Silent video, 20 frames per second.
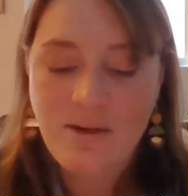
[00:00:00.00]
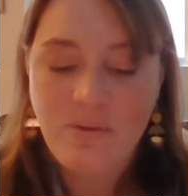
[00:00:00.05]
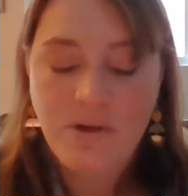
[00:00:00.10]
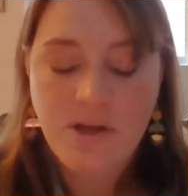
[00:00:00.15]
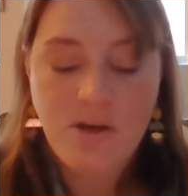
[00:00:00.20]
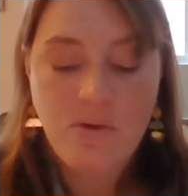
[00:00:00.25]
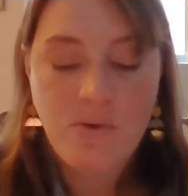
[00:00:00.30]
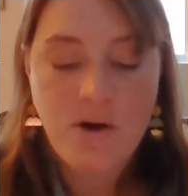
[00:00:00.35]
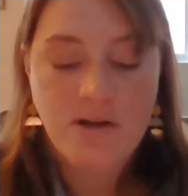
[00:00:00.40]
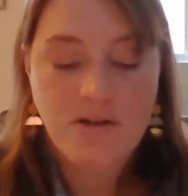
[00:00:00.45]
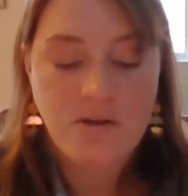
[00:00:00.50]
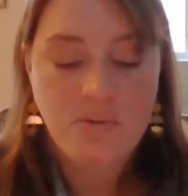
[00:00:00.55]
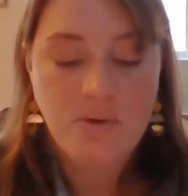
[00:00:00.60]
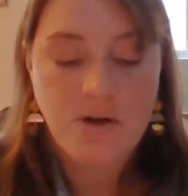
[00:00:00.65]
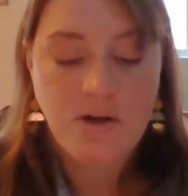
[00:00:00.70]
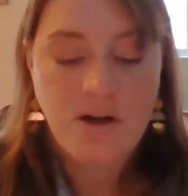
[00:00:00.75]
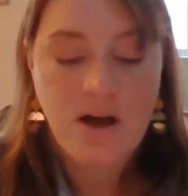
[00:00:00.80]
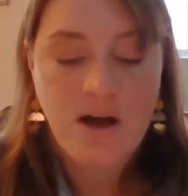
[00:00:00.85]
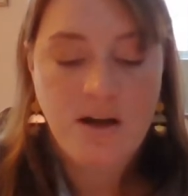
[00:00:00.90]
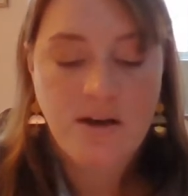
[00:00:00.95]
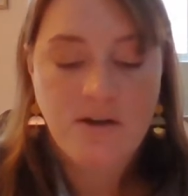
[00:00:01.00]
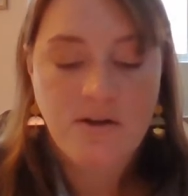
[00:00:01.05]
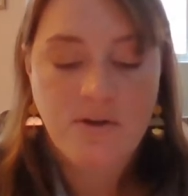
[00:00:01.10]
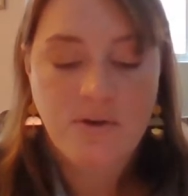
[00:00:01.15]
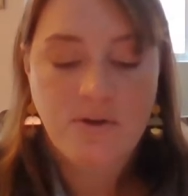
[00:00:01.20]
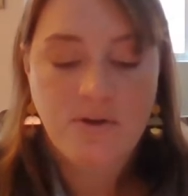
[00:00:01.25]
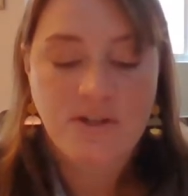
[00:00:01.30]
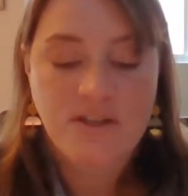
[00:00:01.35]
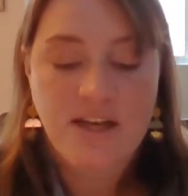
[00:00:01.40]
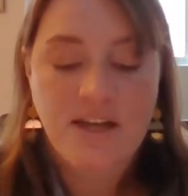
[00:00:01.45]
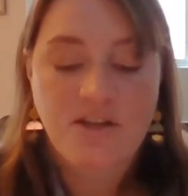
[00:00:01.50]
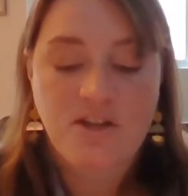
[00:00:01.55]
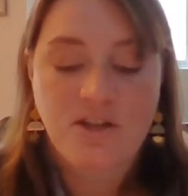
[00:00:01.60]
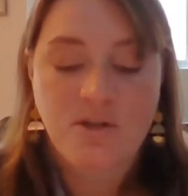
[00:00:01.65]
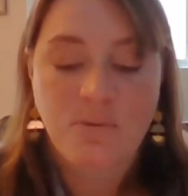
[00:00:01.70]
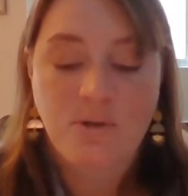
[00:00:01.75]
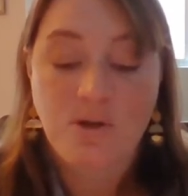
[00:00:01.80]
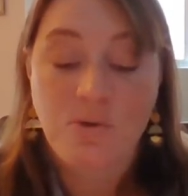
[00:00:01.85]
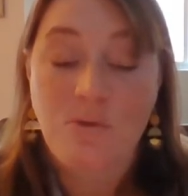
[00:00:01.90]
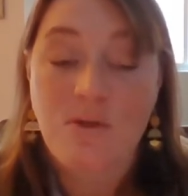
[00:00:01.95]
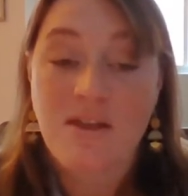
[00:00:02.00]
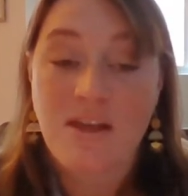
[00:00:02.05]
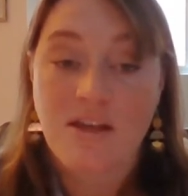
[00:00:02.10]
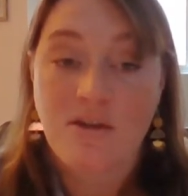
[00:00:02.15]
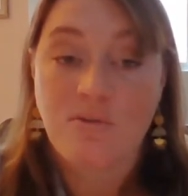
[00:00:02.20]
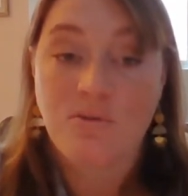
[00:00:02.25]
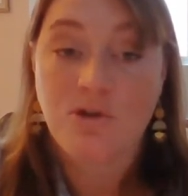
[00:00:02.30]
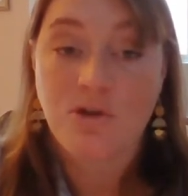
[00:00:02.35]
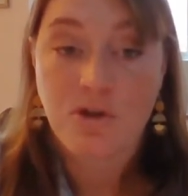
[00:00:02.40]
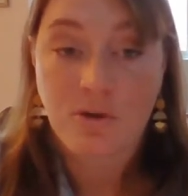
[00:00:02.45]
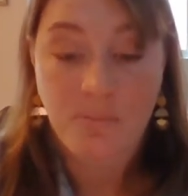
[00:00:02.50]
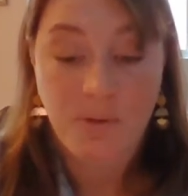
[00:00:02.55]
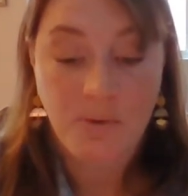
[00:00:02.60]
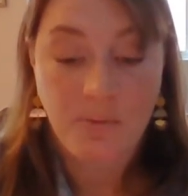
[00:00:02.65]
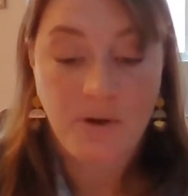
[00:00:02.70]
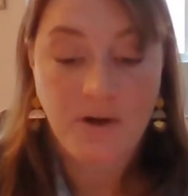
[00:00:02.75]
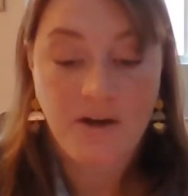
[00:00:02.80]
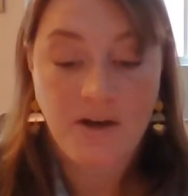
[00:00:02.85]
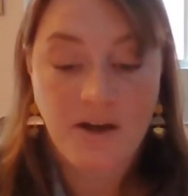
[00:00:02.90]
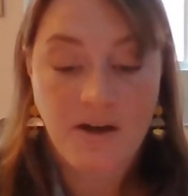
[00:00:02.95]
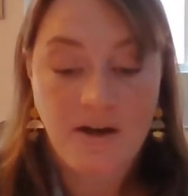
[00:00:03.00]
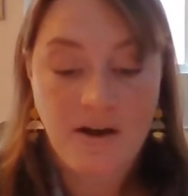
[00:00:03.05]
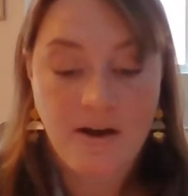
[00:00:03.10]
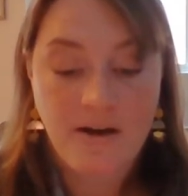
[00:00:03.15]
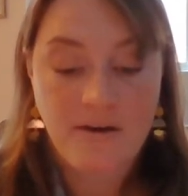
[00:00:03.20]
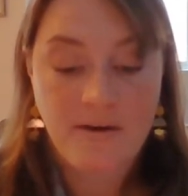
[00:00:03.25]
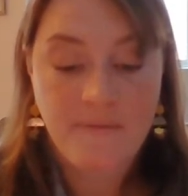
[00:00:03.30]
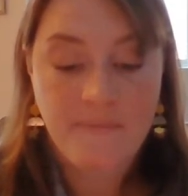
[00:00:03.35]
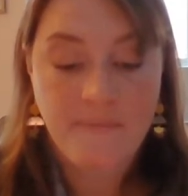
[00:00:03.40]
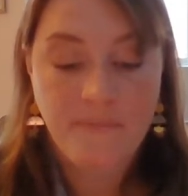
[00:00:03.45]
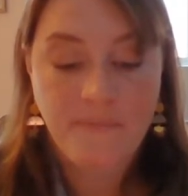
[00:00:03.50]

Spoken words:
what you want to work on, or is that just what you think you should be working on?"